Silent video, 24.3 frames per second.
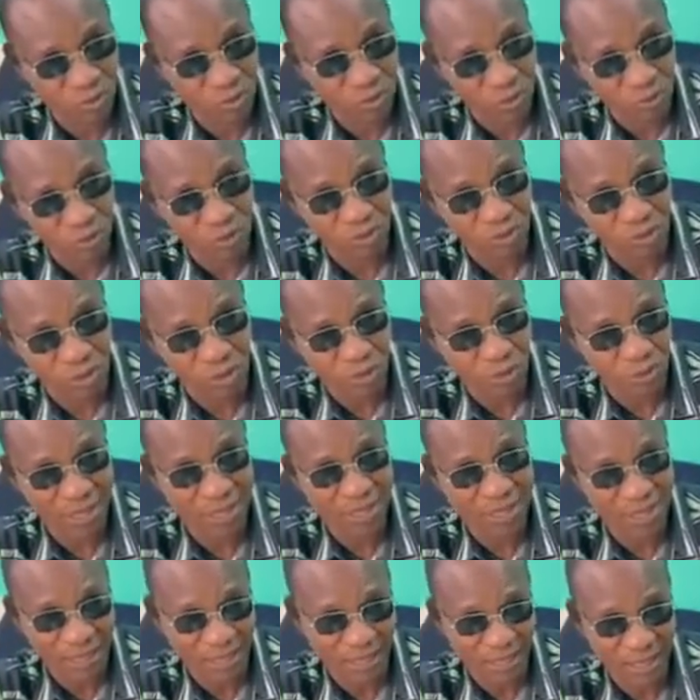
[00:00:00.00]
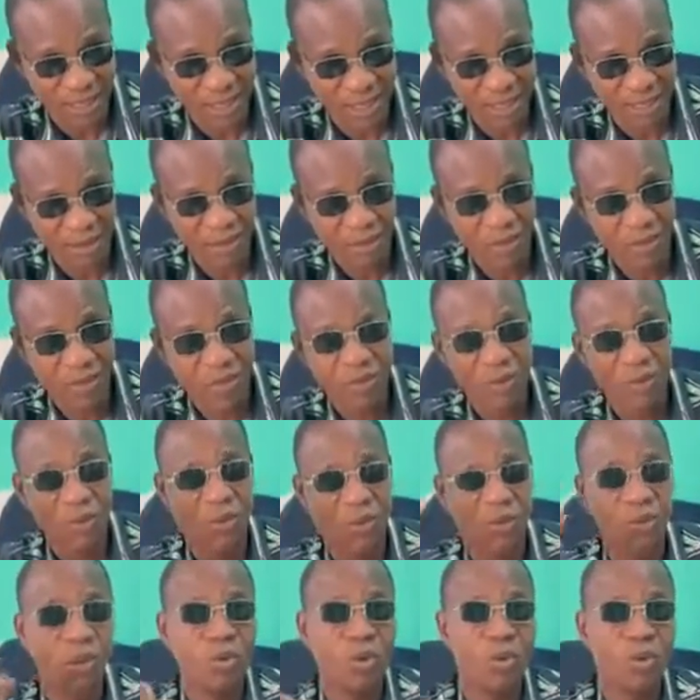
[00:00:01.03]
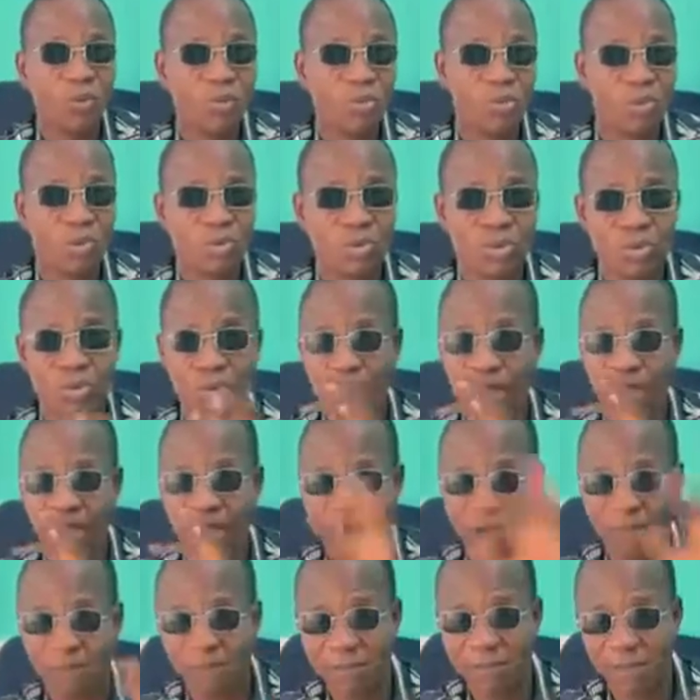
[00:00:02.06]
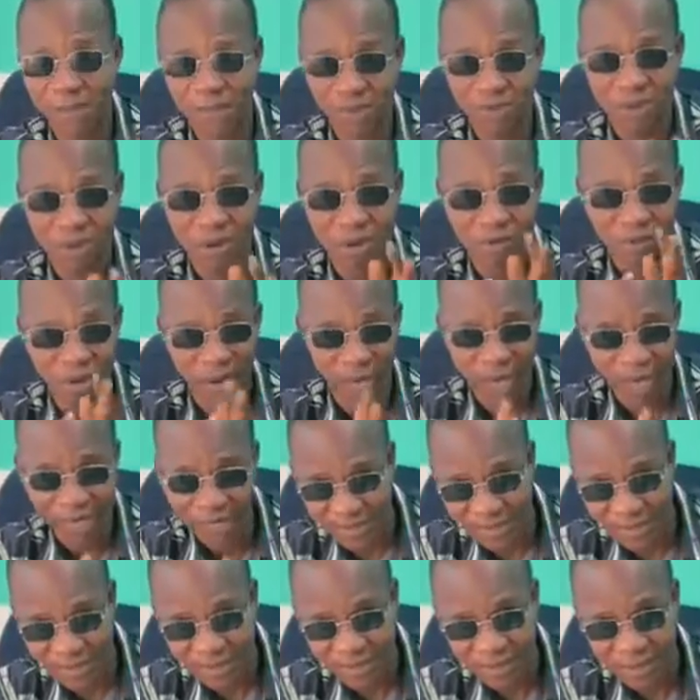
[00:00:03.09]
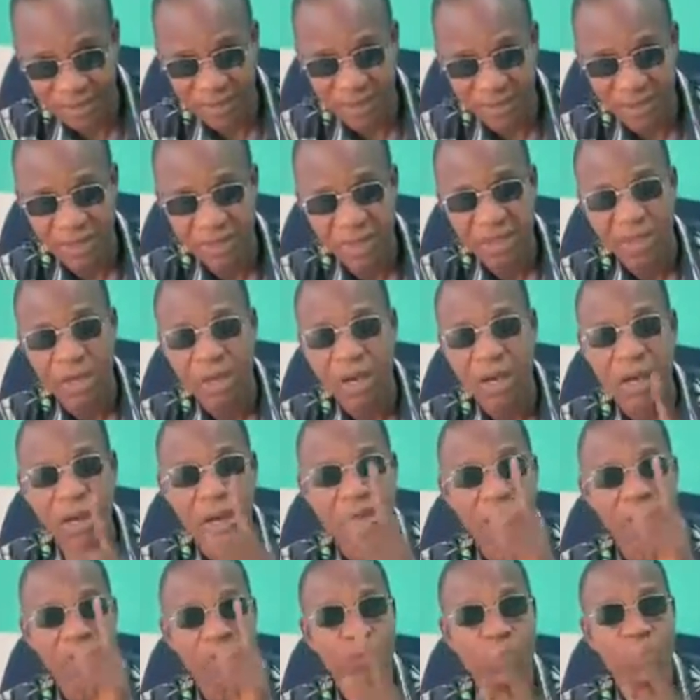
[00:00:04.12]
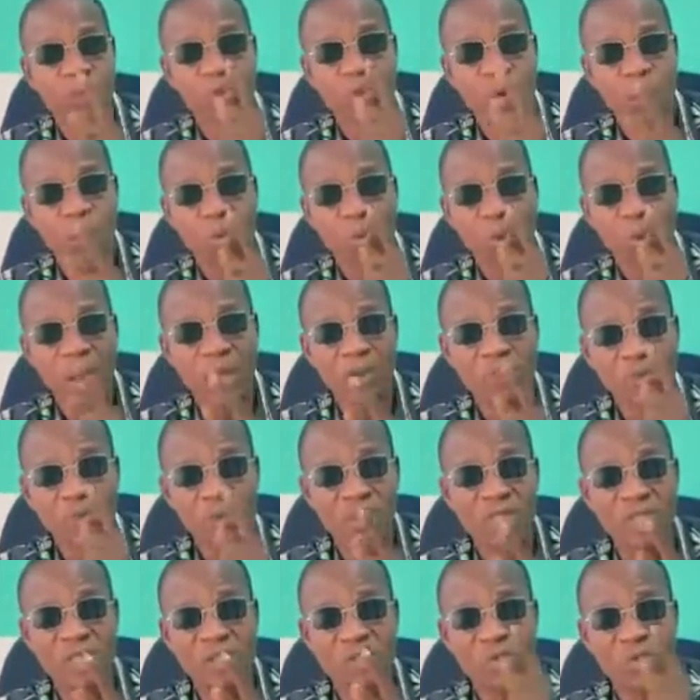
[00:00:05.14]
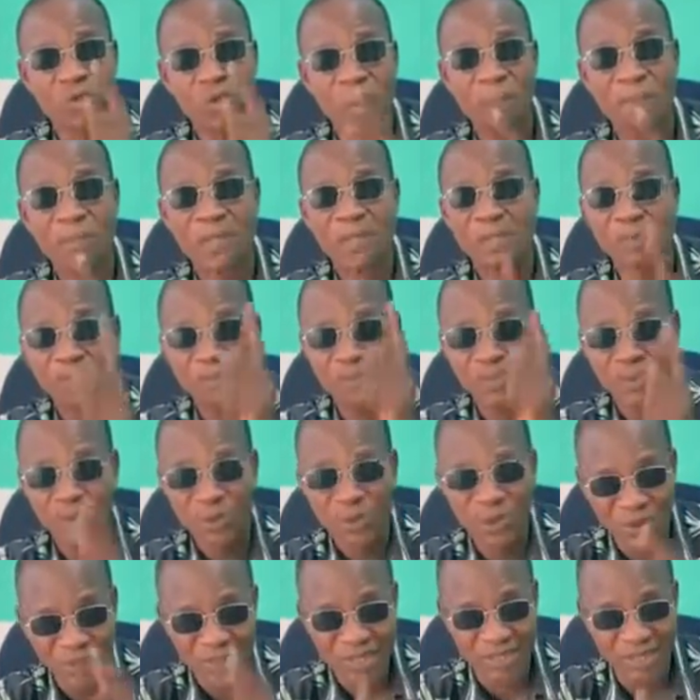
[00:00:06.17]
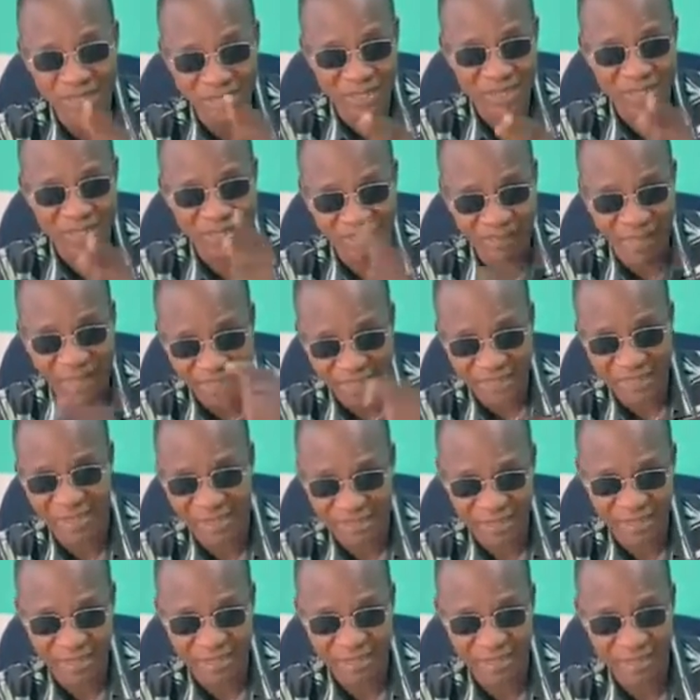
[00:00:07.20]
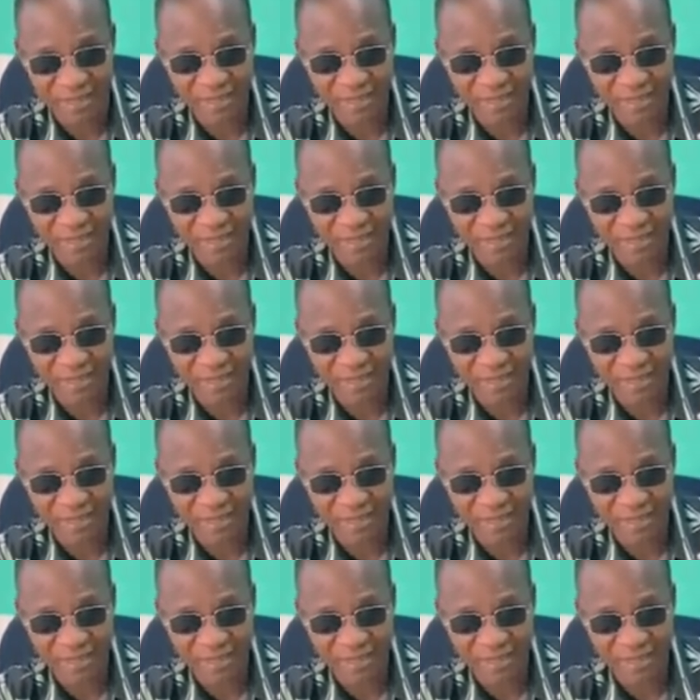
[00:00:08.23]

God Almighty Allah, will also not have mercy over us. If we don't want to see something beyond this crisis,